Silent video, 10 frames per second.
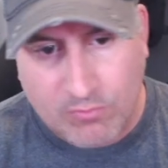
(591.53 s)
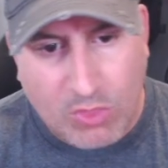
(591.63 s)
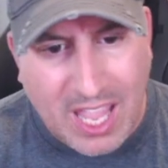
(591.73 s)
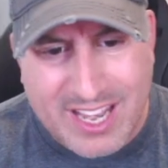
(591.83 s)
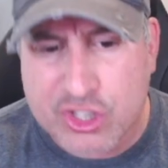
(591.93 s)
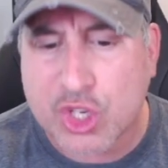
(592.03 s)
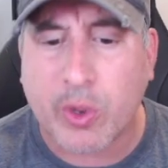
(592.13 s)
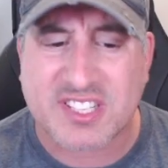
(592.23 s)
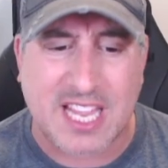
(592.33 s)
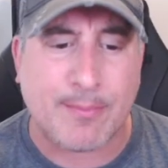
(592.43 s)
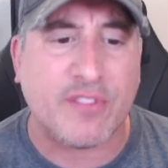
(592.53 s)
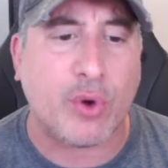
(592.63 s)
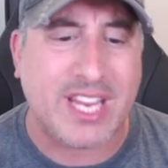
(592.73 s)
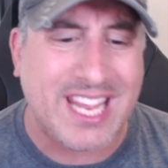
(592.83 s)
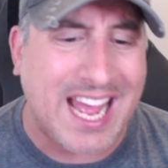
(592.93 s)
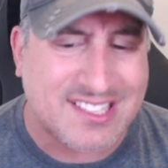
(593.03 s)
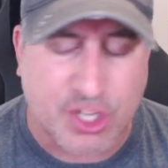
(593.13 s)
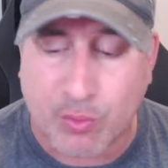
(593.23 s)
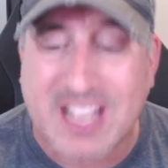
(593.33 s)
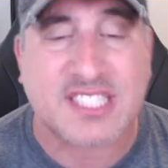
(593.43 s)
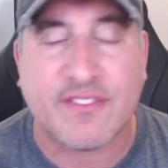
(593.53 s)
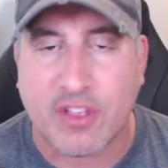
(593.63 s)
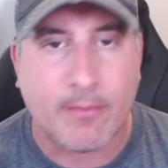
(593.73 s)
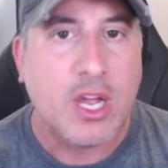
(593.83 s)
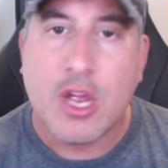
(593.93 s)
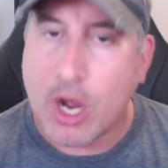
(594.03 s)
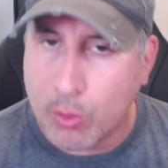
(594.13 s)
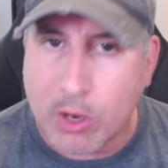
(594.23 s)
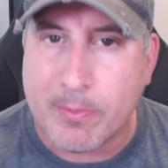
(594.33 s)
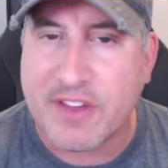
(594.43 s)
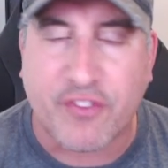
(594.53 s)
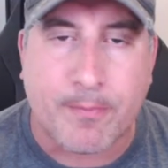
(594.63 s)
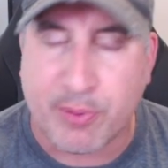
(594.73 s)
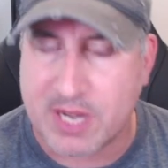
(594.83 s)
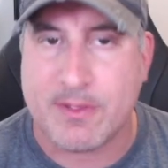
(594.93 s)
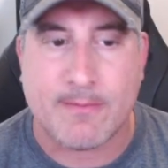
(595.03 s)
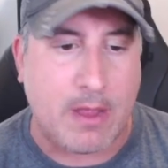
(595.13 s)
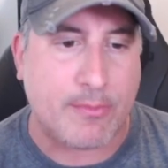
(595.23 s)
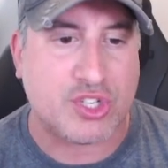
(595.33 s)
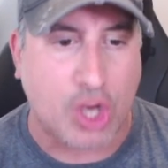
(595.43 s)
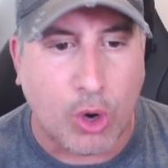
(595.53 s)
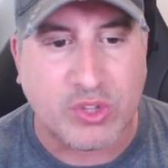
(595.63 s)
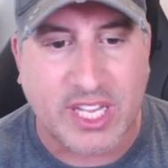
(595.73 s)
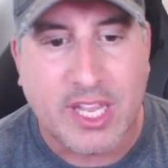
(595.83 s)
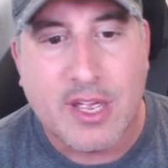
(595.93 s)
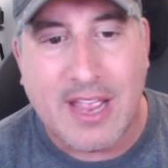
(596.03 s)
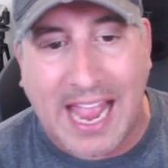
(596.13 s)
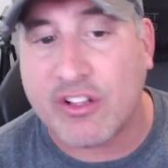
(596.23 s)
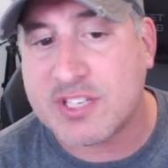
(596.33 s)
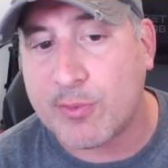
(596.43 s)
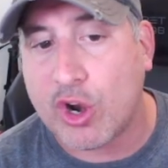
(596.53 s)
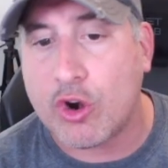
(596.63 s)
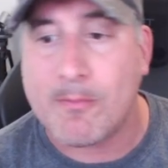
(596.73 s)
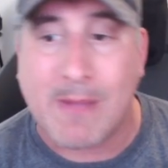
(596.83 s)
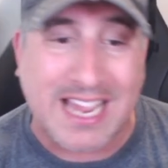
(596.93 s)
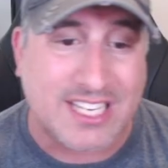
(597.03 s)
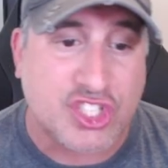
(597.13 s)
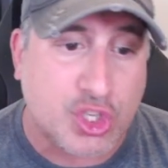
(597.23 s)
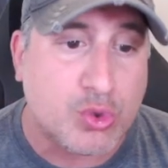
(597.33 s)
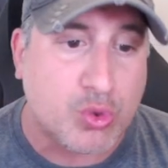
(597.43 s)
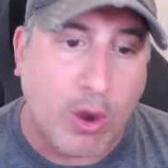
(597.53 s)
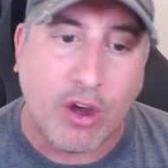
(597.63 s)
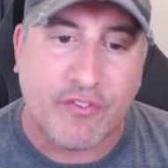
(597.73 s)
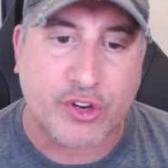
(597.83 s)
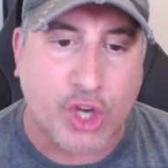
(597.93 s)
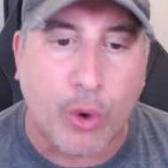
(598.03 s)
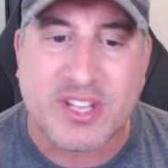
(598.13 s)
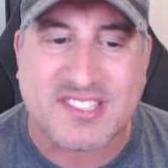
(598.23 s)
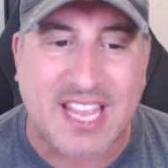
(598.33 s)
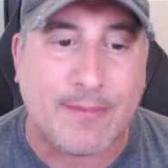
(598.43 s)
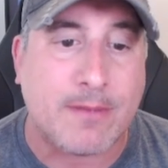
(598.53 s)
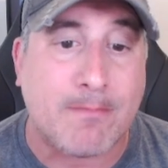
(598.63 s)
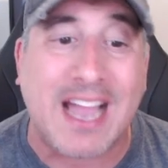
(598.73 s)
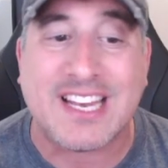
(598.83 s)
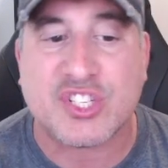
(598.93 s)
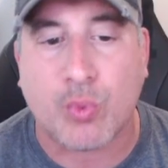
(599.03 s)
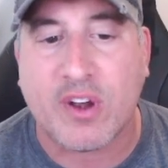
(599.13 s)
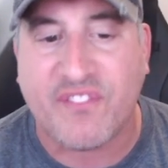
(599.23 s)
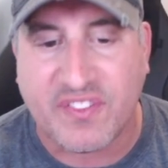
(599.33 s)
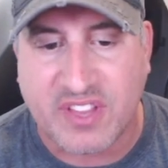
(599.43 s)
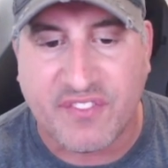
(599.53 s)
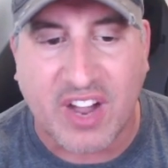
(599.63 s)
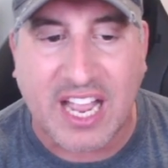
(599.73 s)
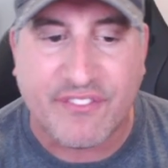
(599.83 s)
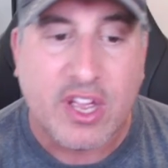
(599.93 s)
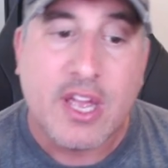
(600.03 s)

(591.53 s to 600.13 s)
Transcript: And here's a quick sample of what he has. The rest of them will be for premium members only. Alex Morono minus 212. Cody Stamann minus 155.